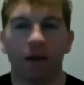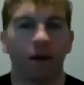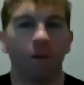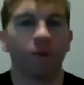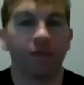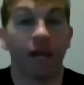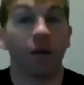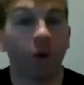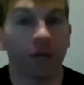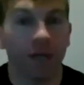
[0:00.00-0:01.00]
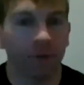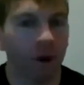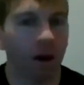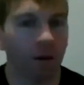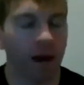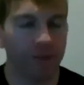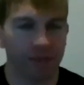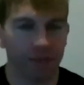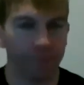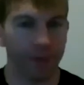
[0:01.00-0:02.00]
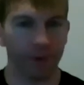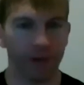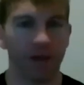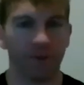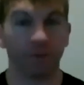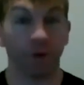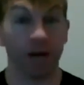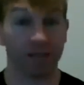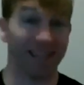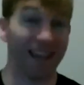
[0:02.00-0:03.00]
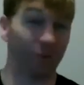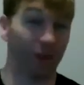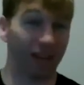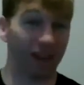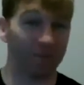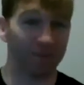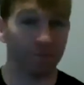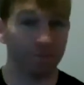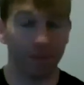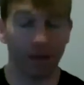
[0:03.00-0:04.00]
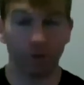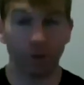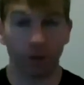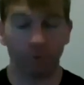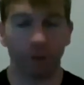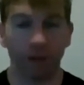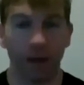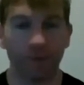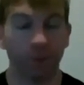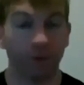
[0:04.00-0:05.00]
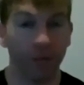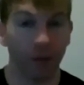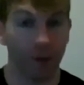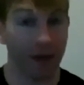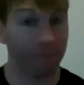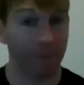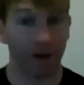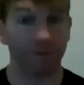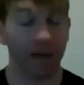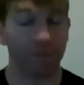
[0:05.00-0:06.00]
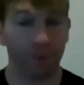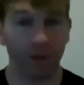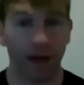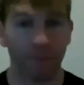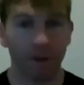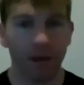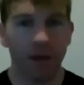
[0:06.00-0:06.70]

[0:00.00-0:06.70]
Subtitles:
almost anyone can row, right? That's the beauty of it. Whereas like when it comes to, doing pull-ups, well, if you don't know how to butterfly pull-up,